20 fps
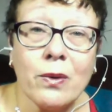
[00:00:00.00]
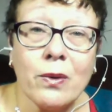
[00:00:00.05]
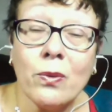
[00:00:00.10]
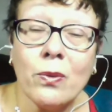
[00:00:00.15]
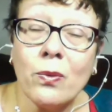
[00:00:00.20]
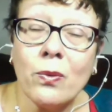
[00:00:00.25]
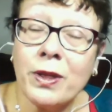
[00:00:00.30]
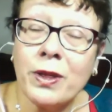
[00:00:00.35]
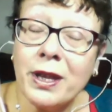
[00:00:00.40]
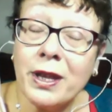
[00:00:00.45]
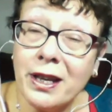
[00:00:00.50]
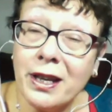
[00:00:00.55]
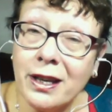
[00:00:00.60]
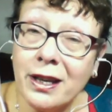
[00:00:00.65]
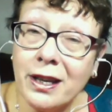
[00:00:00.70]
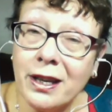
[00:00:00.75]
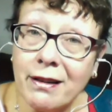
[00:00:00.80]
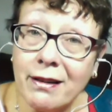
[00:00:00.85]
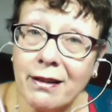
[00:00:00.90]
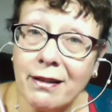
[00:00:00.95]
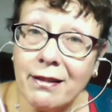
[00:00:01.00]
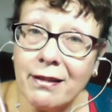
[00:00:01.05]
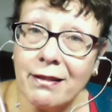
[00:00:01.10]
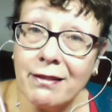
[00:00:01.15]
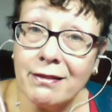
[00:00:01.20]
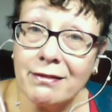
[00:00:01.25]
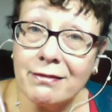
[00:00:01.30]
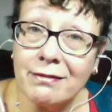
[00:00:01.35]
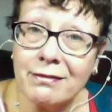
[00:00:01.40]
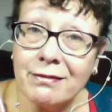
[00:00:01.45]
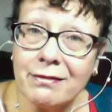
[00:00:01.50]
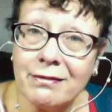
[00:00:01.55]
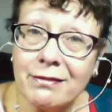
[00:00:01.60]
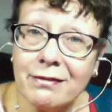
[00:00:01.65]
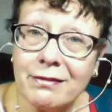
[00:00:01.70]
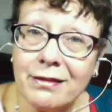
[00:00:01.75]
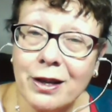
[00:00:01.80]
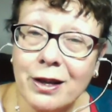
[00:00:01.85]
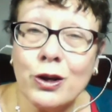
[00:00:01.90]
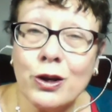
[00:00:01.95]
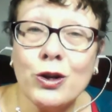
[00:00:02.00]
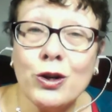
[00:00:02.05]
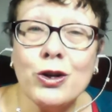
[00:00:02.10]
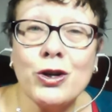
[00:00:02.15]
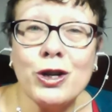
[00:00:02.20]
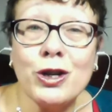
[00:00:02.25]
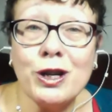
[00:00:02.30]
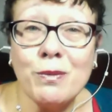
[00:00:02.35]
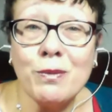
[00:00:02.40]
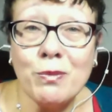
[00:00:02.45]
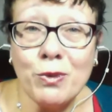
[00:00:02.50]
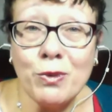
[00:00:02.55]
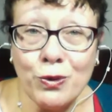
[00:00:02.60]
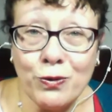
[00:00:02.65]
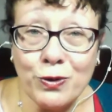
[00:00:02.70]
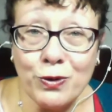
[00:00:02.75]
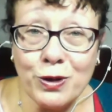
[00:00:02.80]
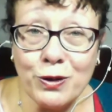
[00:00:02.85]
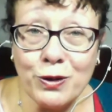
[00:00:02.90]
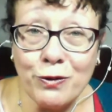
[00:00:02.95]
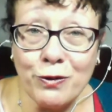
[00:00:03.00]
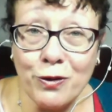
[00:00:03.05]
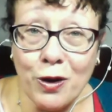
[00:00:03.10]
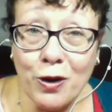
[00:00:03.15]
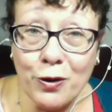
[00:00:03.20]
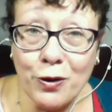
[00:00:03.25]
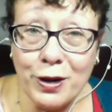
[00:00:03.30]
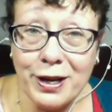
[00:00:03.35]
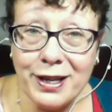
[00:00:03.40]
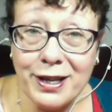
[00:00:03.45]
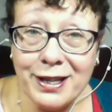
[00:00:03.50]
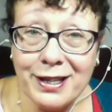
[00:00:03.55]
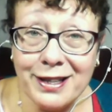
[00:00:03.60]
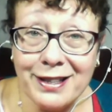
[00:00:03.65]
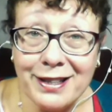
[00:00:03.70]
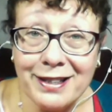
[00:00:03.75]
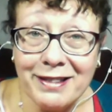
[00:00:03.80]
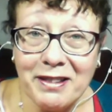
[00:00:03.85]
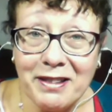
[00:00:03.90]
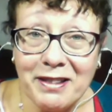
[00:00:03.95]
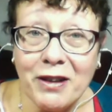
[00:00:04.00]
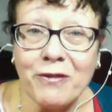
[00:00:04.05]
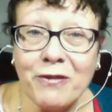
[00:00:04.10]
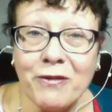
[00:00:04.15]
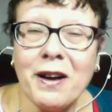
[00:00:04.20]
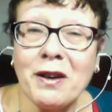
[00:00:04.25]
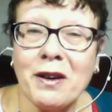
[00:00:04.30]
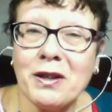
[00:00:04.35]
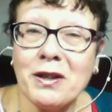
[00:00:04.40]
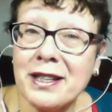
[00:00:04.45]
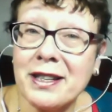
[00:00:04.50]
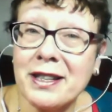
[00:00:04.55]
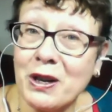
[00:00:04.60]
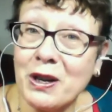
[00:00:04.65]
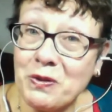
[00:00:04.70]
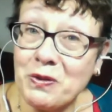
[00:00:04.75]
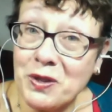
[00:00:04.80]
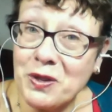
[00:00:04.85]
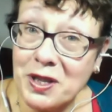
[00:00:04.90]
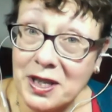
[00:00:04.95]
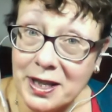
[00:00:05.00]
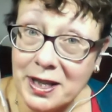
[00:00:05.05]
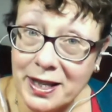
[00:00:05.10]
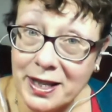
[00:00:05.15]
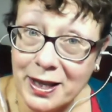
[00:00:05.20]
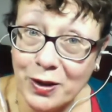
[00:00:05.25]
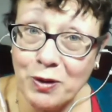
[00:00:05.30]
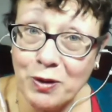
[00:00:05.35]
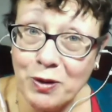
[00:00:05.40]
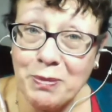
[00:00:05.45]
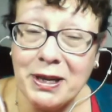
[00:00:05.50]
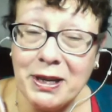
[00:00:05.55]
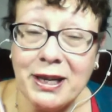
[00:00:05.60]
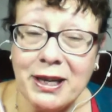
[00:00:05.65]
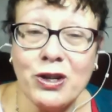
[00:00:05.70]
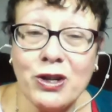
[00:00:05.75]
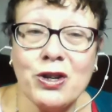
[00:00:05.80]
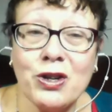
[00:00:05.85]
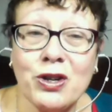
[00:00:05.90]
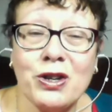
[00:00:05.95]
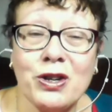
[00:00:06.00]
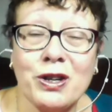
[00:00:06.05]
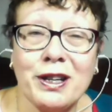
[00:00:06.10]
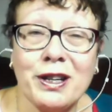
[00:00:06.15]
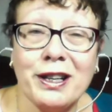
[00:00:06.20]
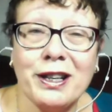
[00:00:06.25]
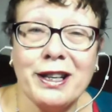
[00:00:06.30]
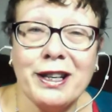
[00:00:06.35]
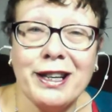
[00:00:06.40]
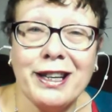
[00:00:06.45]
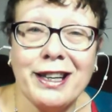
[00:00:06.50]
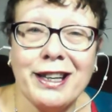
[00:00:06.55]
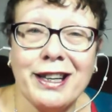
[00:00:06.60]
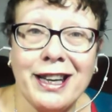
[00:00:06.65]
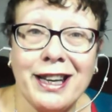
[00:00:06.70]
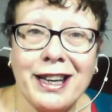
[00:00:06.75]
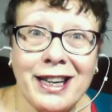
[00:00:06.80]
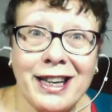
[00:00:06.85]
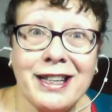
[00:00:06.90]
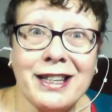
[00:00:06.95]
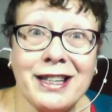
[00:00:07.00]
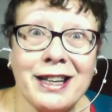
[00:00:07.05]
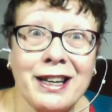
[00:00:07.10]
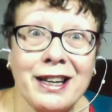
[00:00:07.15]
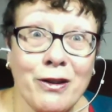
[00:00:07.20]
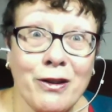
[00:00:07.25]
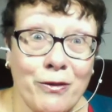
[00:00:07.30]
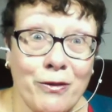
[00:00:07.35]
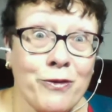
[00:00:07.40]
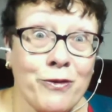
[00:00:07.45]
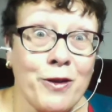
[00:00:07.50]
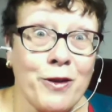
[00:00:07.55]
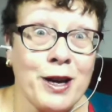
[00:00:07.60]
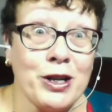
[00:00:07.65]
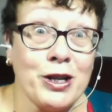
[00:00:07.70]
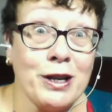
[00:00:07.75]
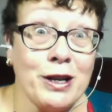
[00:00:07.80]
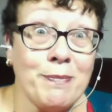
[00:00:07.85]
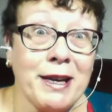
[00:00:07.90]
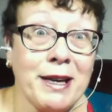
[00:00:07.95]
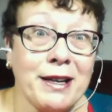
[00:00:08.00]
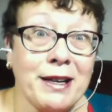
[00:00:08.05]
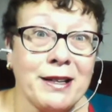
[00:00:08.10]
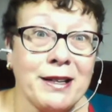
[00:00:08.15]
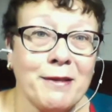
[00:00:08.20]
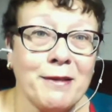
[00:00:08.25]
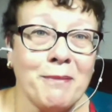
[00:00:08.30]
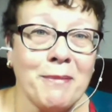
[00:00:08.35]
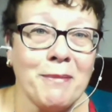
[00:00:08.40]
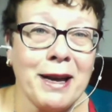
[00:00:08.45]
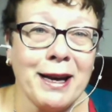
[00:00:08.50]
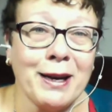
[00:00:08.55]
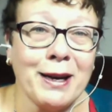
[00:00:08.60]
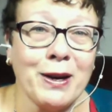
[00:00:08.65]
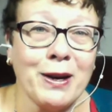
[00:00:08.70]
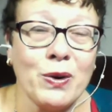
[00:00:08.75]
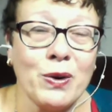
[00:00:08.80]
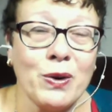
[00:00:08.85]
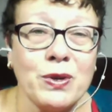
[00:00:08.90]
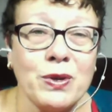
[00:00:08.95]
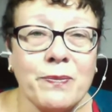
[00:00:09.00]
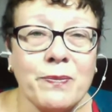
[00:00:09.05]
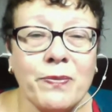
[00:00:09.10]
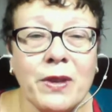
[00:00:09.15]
Within a year, she'd moved to the Far East and found herself sitting on a beach eating freshly picked mangoes.